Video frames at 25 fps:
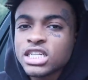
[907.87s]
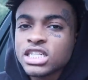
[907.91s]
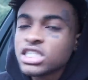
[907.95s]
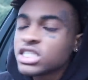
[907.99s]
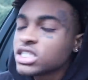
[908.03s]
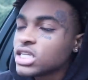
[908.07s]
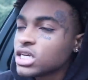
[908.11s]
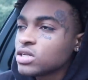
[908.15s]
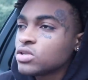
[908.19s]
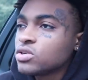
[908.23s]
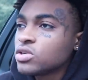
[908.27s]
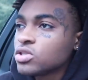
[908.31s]

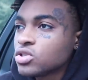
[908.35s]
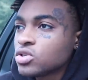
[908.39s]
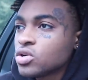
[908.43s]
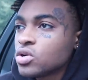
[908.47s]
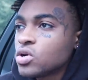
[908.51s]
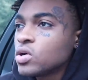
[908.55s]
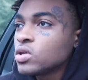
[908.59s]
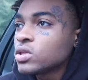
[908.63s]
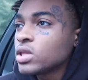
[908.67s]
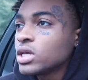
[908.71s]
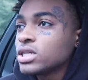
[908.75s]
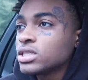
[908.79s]
She's saying on the
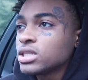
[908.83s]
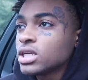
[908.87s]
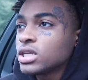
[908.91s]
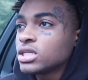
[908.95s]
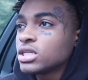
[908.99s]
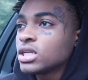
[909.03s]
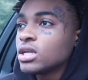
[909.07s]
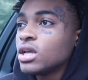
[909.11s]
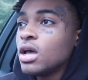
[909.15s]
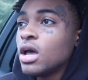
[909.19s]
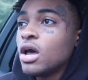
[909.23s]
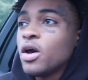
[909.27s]
song things
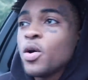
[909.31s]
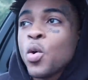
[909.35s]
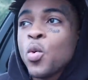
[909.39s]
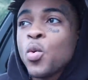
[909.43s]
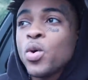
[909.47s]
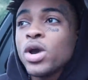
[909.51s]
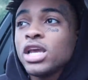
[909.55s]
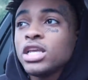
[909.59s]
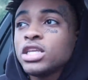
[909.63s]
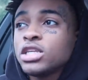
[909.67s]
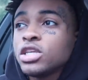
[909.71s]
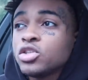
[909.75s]
that
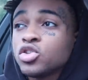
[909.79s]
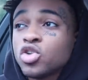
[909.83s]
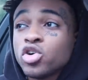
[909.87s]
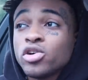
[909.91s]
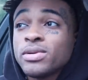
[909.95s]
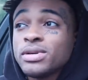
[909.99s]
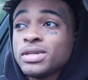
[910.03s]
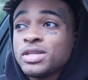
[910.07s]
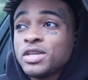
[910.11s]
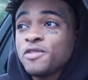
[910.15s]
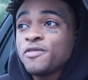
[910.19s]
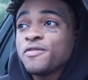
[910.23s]
way she
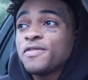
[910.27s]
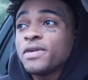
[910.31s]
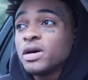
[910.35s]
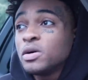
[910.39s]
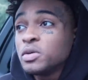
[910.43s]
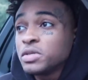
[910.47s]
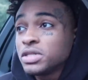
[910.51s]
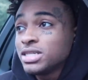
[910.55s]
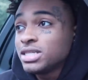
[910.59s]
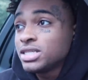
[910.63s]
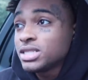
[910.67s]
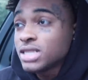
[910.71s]
told me she
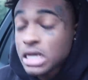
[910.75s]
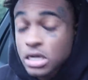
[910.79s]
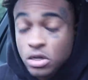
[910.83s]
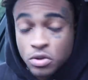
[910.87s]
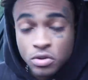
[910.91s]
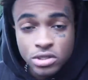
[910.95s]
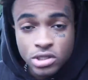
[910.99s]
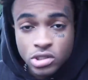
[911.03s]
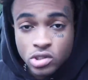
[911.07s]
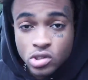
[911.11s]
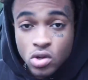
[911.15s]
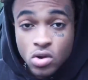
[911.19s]
felt. She's saying
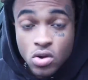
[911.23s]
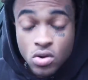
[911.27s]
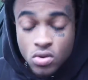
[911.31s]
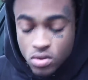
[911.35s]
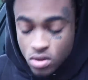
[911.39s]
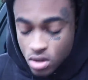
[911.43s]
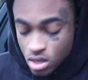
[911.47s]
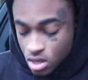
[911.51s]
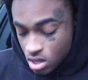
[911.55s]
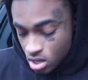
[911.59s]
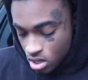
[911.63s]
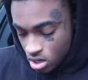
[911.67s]
on the
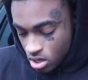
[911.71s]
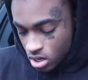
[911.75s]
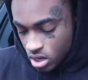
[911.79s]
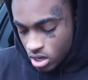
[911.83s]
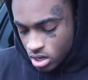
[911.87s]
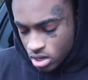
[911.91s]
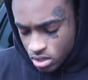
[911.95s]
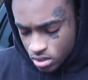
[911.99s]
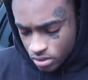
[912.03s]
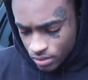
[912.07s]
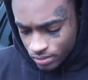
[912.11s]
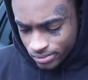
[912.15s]
song
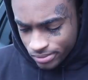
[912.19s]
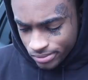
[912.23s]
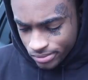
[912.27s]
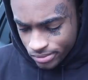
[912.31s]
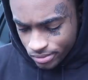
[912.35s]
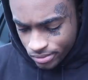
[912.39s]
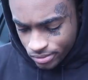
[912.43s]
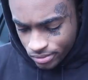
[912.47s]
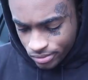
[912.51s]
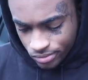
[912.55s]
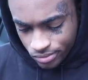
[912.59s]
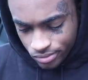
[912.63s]
like.
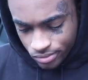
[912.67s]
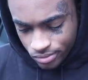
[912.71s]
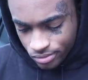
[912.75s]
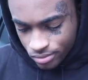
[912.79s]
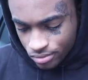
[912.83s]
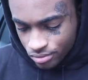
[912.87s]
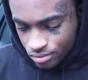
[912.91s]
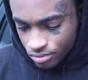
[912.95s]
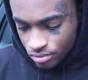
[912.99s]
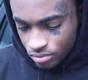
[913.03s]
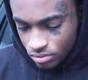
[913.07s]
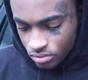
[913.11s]

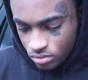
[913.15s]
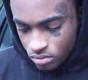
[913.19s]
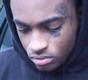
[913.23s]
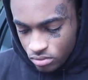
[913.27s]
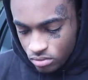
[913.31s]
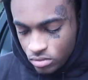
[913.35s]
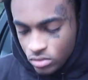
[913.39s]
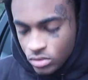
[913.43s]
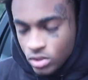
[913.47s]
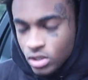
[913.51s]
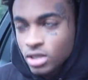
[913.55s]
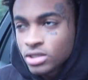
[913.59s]

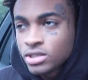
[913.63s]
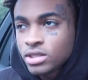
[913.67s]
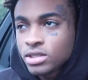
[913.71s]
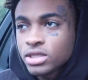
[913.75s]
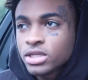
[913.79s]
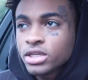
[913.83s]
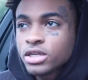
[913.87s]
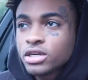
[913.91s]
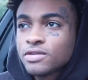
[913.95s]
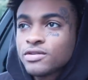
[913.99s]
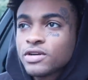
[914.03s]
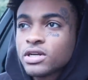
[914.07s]
Let's
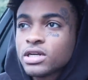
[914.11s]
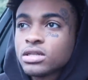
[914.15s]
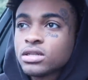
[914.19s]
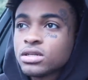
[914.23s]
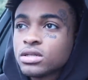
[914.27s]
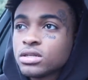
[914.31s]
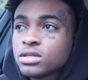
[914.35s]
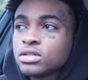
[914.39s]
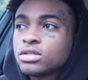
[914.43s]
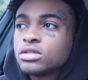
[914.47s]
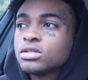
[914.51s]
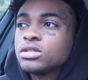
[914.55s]
just hit a
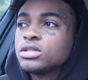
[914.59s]
rest.